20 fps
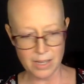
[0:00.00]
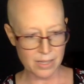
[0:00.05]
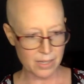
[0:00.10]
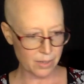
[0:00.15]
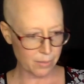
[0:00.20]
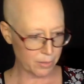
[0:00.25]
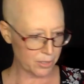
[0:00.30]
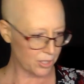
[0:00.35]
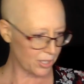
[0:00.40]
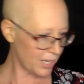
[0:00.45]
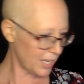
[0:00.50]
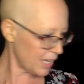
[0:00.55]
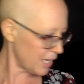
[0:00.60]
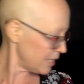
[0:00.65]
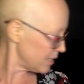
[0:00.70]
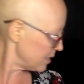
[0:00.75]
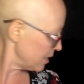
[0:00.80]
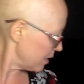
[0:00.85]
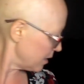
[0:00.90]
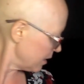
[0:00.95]
I wish I
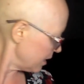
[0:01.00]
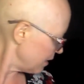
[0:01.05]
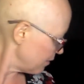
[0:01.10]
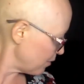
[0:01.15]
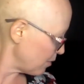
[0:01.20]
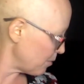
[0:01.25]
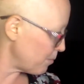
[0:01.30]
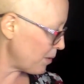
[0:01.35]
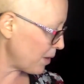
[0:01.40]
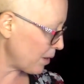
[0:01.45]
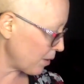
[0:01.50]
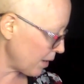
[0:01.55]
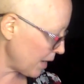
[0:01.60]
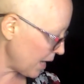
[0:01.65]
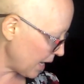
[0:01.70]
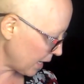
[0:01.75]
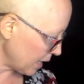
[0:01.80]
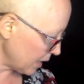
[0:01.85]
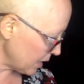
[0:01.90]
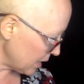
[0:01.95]
had an even better
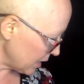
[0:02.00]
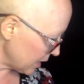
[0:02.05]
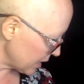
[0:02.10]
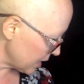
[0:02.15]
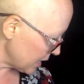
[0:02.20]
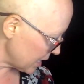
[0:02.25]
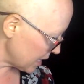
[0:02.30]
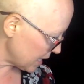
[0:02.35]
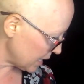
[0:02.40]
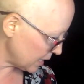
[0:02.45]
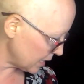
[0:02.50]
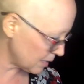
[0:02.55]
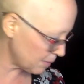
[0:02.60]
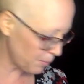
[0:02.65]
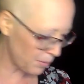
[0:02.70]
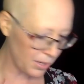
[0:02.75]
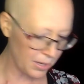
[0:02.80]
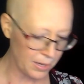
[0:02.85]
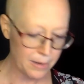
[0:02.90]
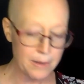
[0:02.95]
analog than this,
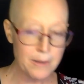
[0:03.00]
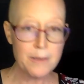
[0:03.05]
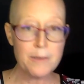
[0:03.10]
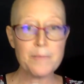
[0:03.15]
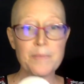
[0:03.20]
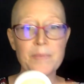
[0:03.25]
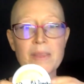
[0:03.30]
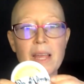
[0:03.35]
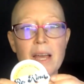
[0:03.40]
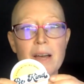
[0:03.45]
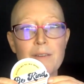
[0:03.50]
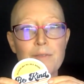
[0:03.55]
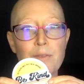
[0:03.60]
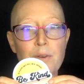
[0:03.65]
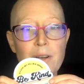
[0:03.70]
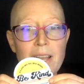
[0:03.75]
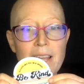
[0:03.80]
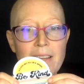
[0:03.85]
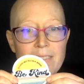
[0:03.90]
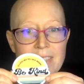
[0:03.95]
but
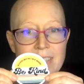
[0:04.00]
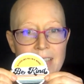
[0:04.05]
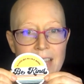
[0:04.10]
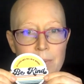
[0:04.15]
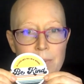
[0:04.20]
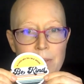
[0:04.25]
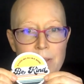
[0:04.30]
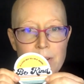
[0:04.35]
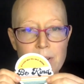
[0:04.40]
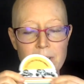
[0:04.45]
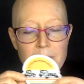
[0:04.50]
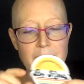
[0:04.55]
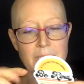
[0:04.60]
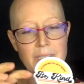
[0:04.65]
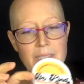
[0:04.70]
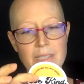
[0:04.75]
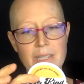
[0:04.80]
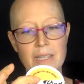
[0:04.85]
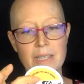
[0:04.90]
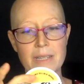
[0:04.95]
4.5
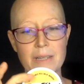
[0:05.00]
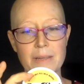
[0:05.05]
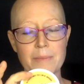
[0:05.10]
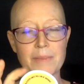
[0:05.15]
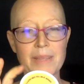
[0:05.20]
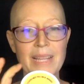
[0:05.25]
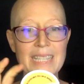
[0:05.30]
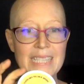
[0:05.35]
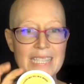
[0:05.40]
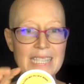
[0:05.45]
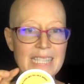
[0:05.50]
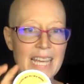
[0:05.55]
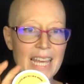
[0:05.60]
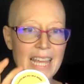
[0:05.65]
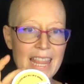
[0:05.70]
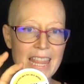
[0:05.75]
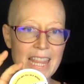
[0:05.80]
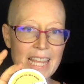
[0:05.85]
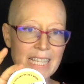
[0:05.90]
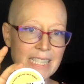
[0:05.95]
centimeters. Let's say
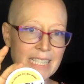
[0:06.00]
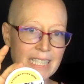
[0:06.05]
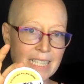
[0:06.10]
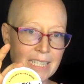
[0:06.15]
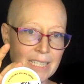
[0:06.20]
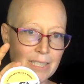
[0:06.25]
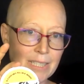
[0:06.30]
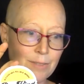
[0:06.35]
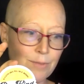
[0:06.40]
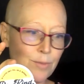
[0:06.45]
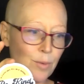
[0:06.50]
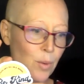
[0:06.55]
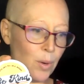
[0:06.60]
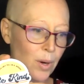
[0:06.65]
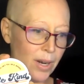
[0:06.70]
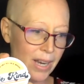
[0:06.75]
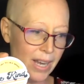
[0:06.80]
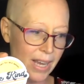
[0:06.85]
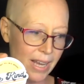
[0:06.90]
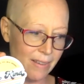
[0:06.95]
this is
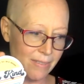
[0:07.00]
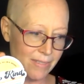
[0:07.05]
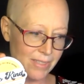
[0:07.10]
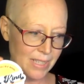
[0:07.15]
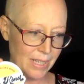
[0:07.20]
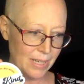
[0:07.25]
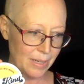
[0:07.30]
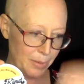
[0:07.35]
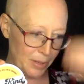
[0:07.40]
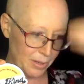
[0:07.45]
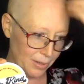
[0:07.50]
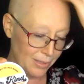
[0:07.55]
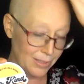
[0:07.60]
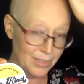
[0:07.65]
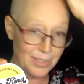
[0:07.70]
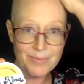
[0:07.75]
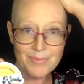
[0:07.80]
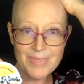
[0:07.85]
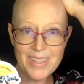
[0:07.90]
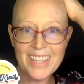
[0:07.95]
4.5
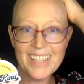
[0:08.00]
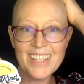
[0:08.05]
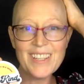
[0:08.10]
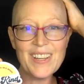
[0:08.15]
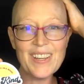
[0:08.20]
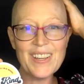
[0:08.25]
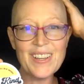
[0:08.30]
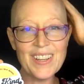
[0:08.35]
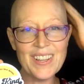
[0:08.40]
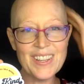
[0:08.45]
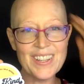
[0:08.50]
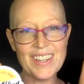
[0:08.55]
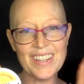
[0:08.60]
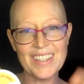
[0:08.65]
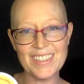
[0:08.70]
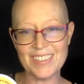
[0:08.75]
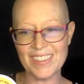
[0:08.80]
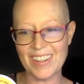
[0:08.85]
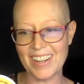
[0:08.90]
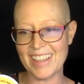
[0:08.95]
centimeters.
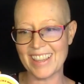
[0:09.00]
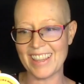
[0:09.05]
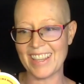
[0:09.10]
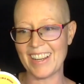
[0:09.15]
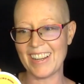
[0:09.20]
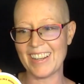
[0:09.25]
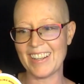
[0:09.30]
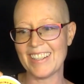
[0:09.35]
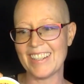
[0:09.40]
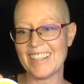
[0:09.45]
Right there.